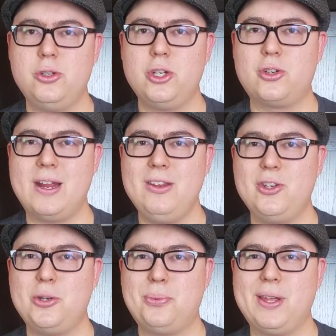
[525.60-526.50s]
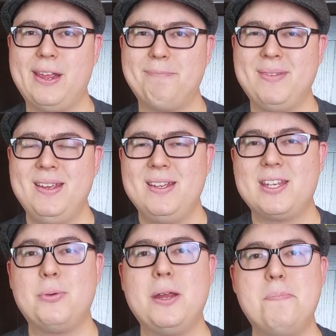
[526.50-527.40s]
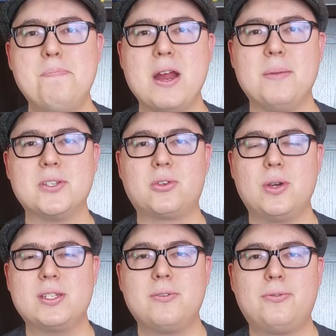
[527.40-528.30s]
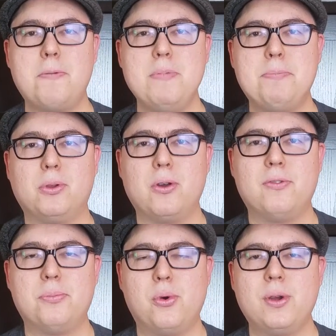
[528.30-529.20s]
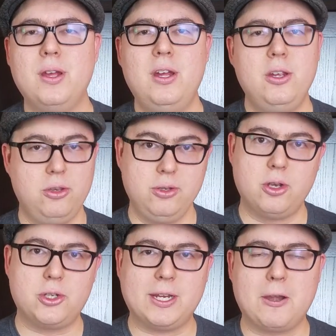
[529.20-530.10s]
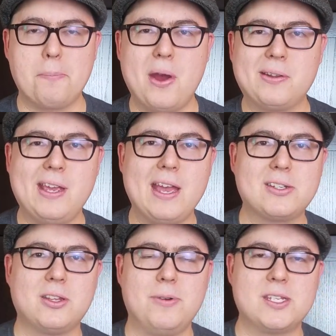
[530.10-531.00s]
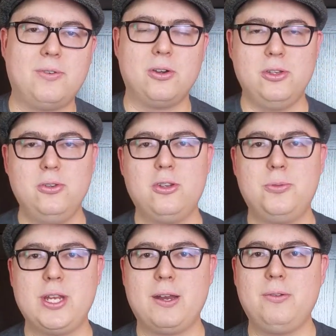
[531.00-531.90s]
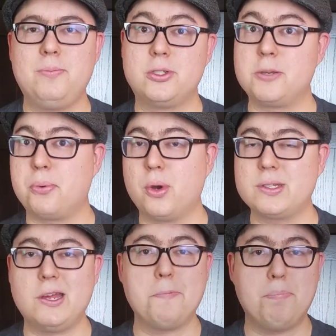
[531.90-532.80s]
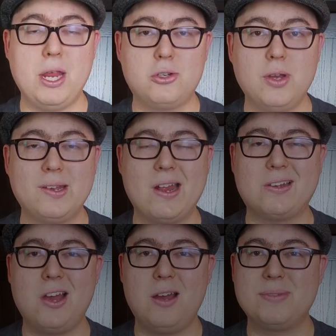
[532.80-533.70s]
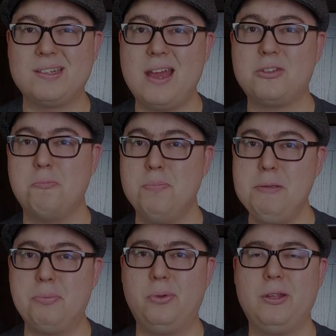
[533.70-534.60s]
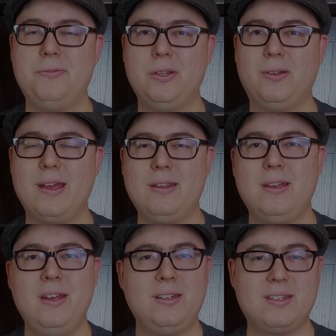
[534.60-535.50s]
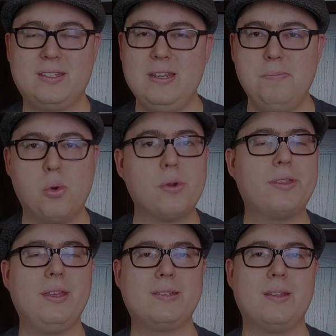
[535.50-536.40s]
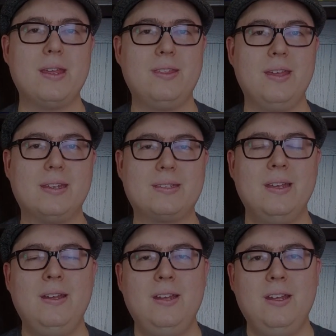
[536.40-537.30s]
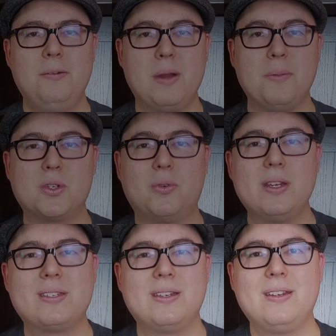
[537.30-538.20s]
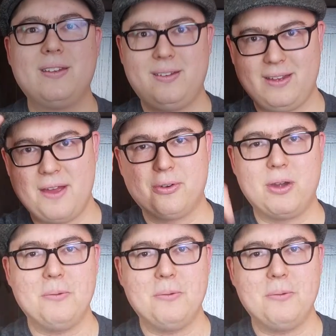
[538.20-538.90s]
try it, you should play it. So anyway, my name is Chris from Meeple Overboard. You can go check out our podcast and the rest of our YouTube channel. Support us on patreon.com/meeple if you'd like to see more things like this. My name is Chris. Have a great